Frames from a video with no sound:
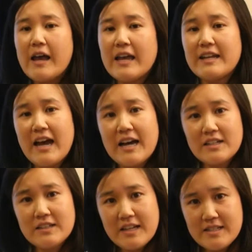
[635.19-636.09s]
in
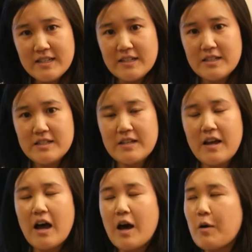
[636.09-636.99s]
adolescence,
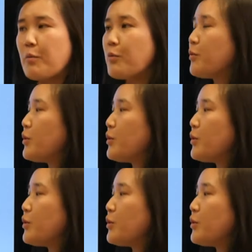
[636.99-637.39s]
um,